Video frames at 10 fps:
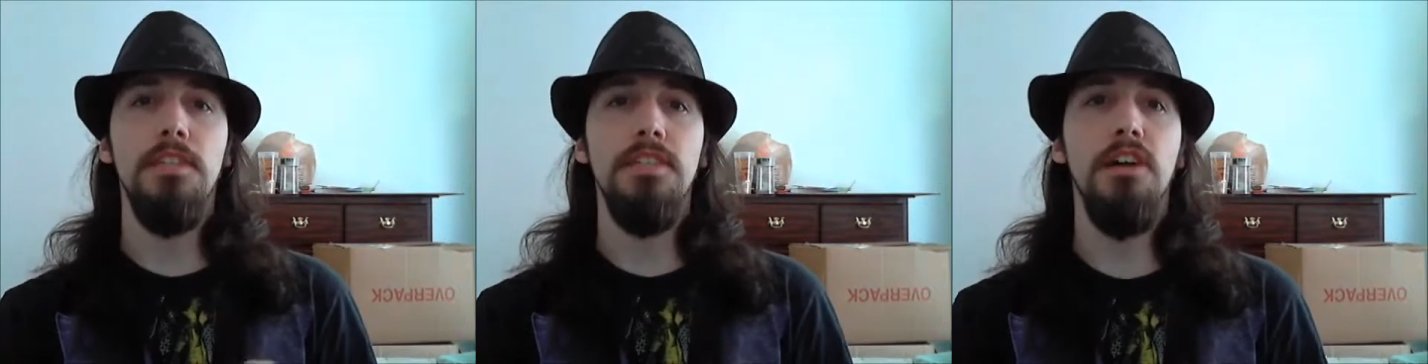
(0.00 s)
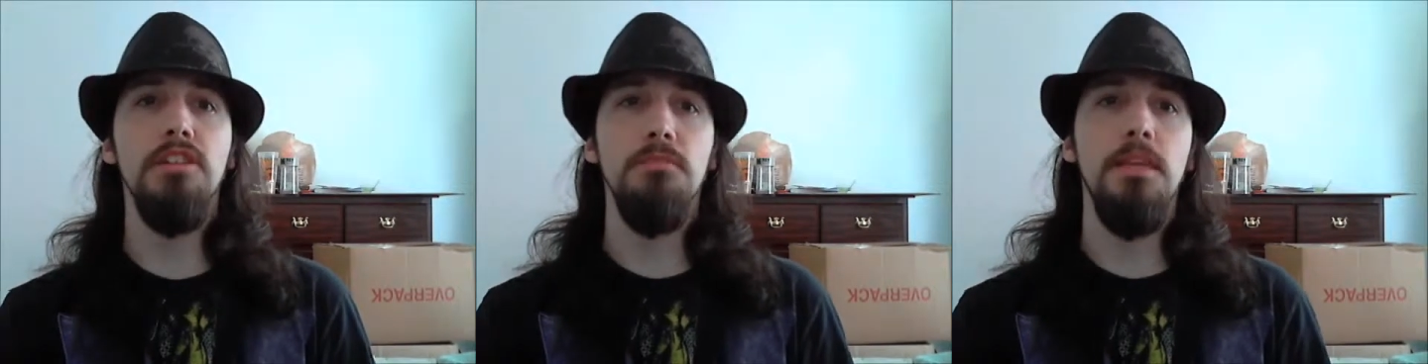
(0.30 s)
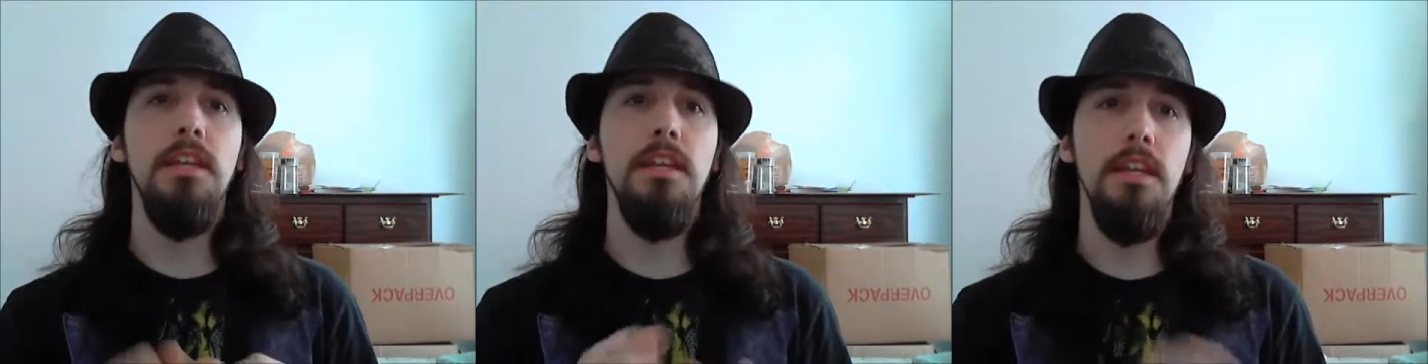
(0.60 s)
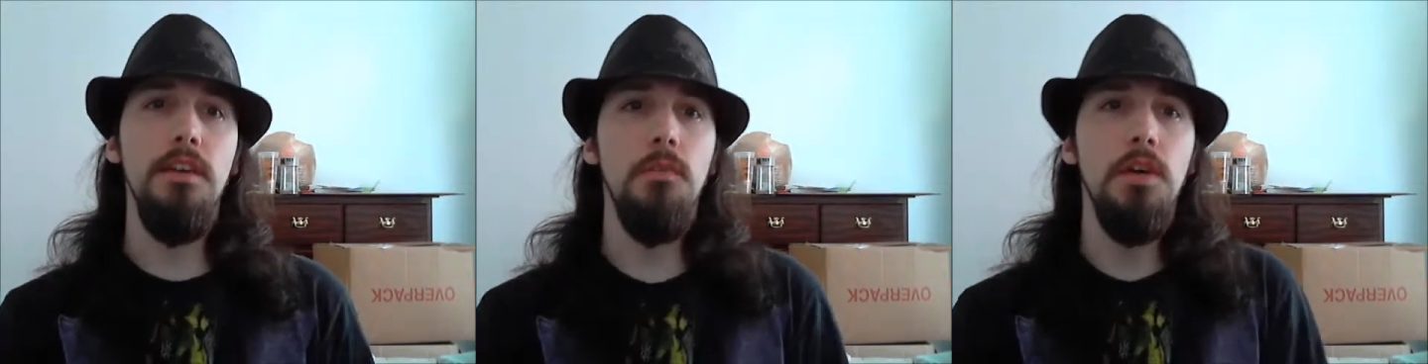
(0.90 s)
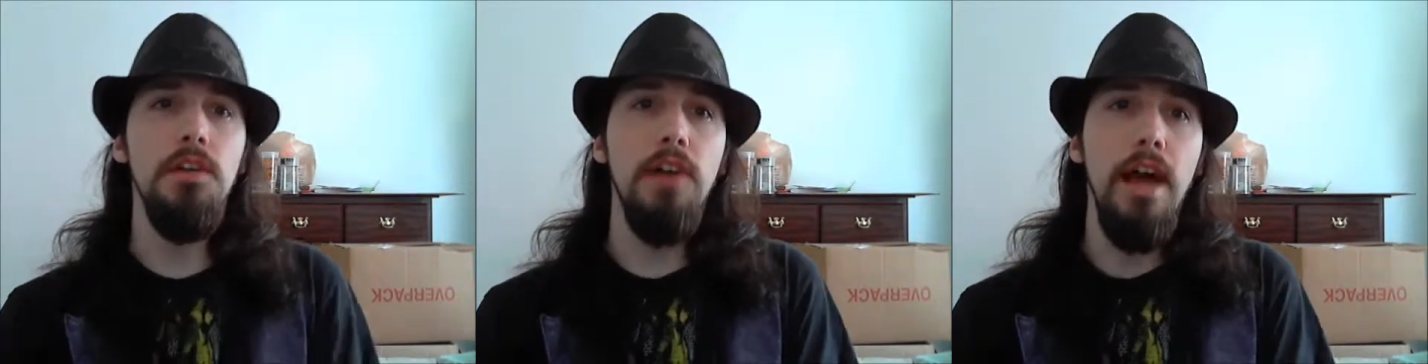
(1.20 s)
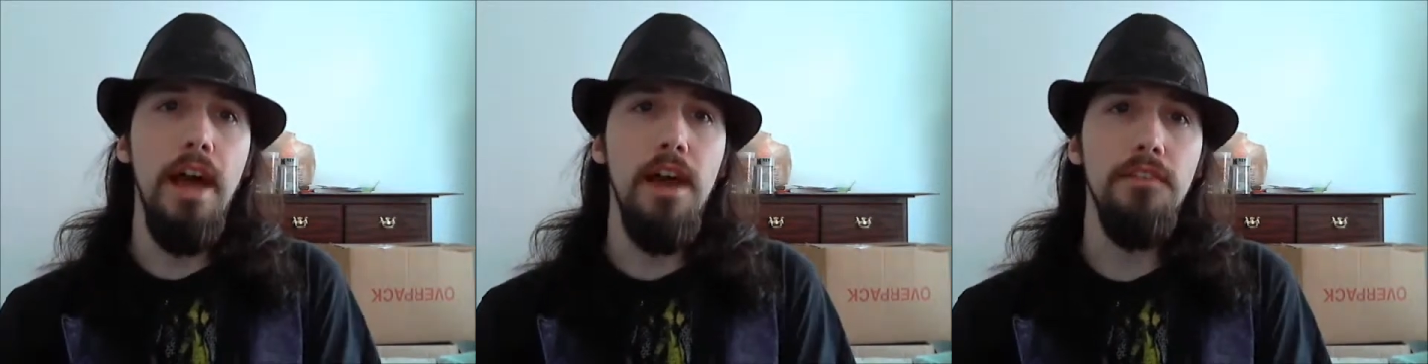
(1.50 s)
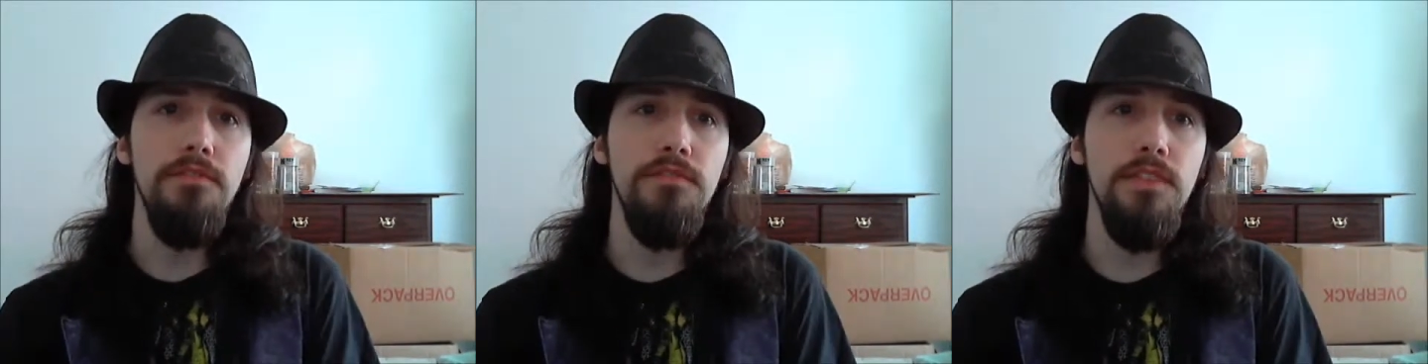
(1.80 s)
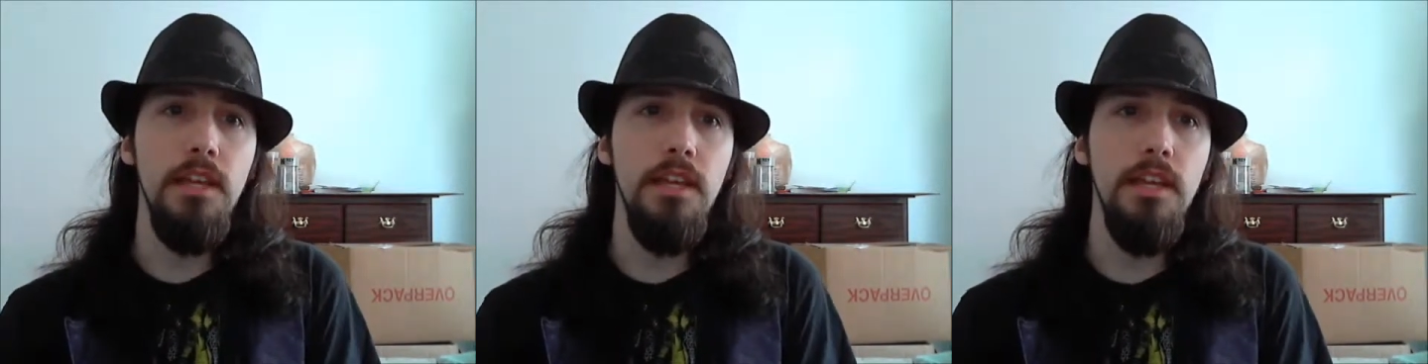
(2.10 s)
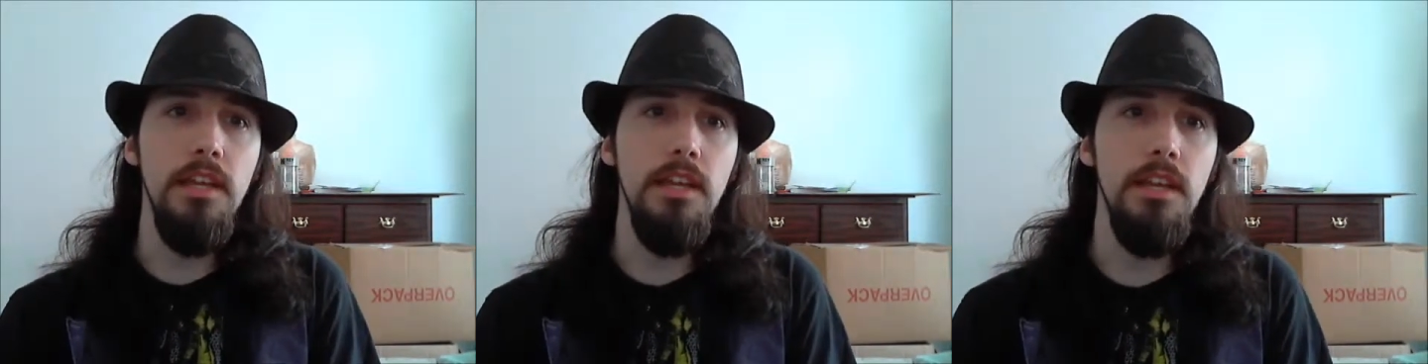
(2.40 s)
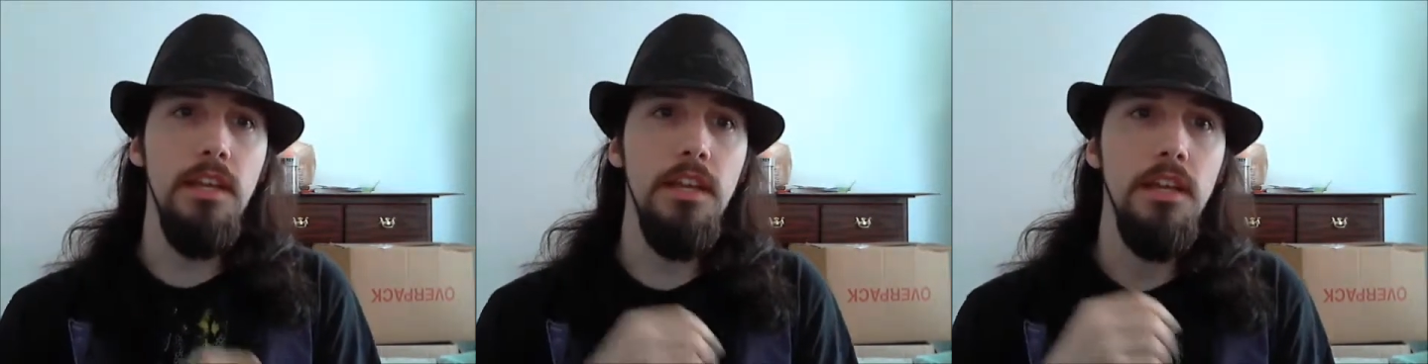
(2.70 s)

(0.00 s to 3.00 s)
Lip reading: tells me it will have the